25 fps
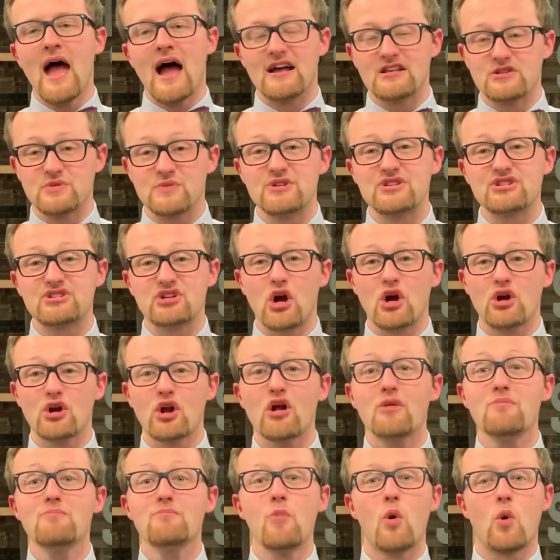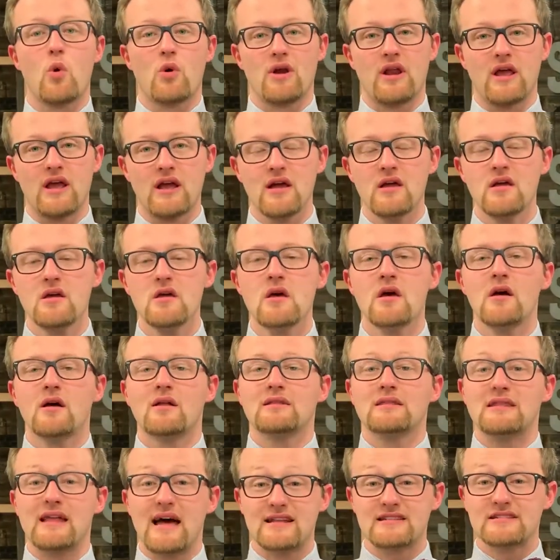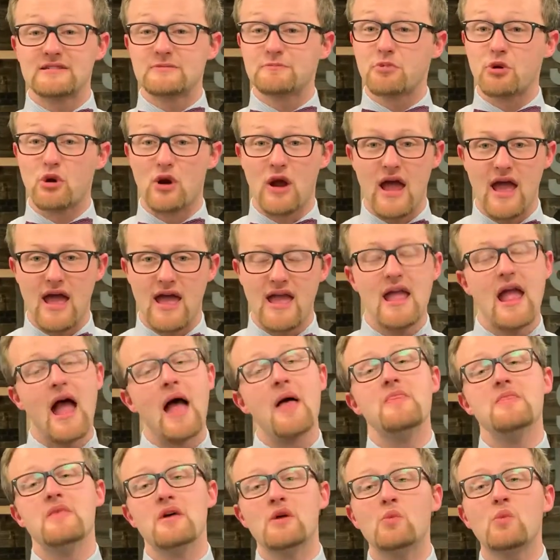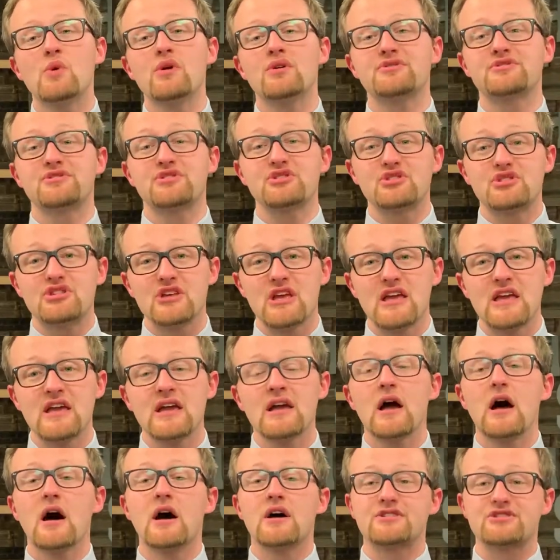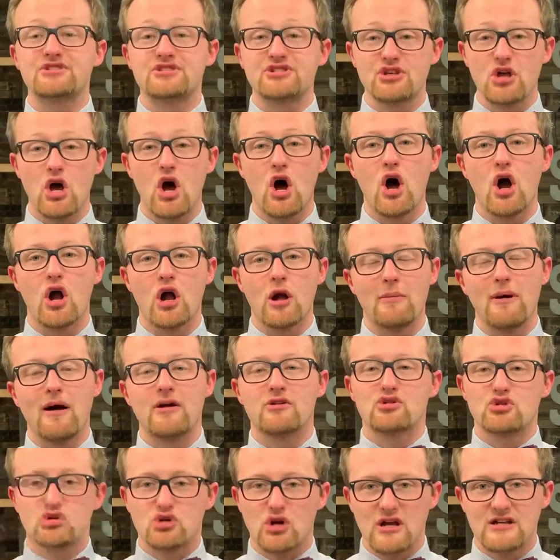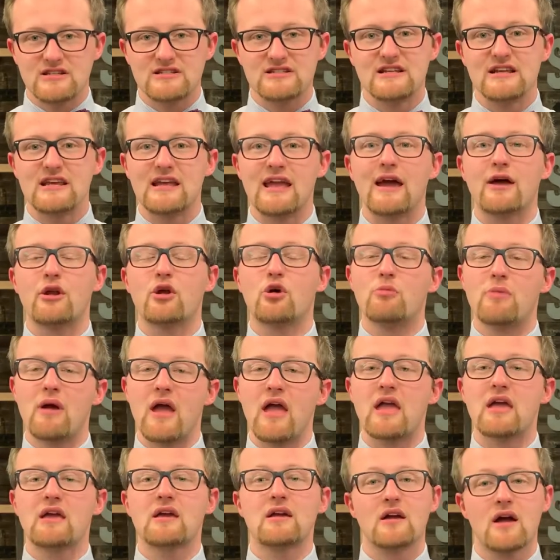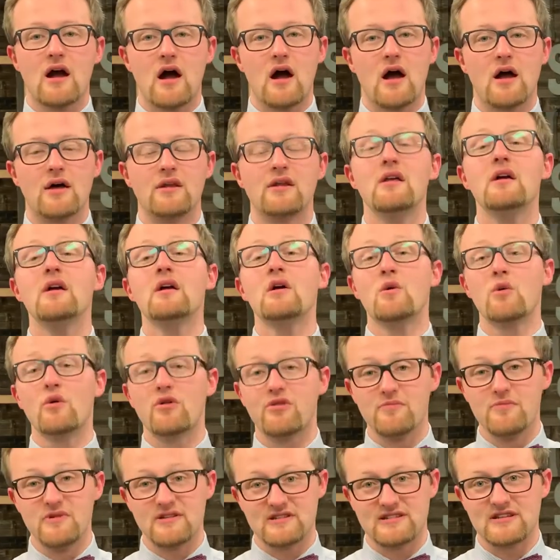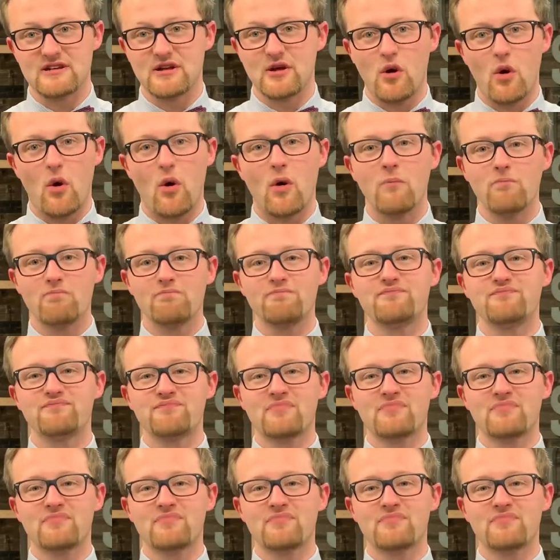As we start our morning, let's pray, and then we'll sing a song about trusting and obeying God with Miss Nicole.